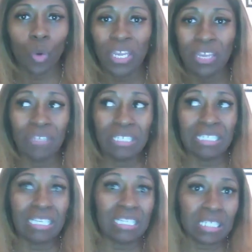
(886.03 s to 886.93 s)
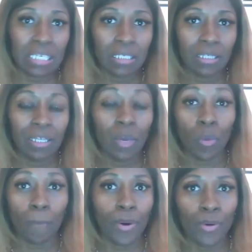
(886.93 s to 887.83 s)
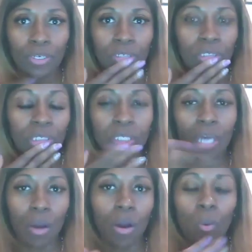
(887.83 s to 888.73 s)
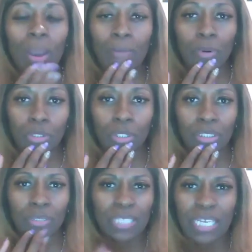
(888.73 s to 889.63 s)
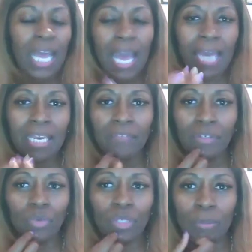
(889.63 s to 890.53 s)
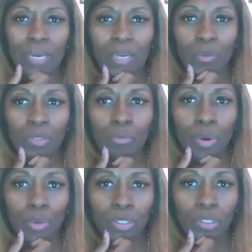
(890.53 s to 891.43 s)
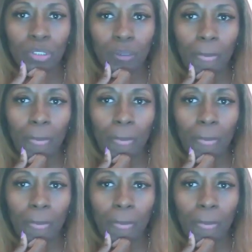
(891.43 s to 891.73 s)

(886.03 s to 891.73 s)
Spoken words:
or even distant that were murdered? A white person like this, I never knew anybody that was murdered.